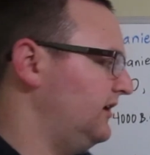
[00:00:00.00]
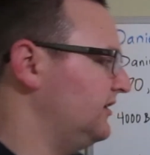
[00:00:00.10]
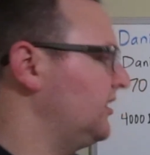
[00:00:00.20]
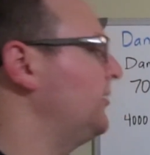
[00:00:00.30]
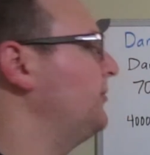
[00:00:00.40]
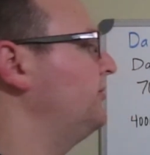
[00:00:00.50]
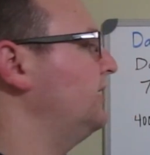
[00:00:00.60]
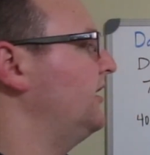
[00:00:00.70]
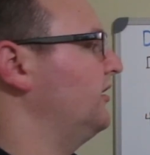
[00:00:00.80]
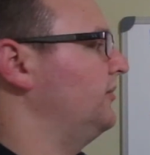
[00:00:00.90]
that come up
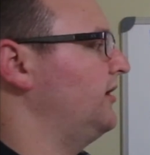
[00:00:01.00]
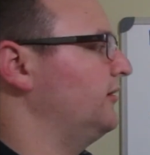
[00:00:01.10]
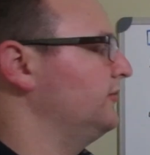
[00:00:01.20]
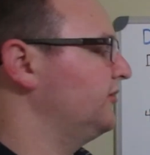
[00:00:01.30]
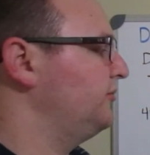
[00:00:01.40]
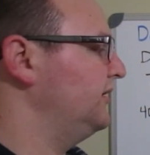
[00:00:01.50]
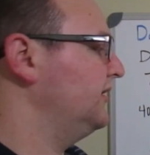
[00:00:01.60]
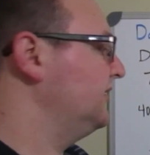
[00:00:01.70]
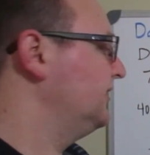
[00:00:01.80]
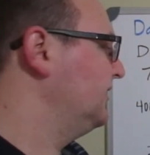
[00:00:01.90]
out of the bottomless pit.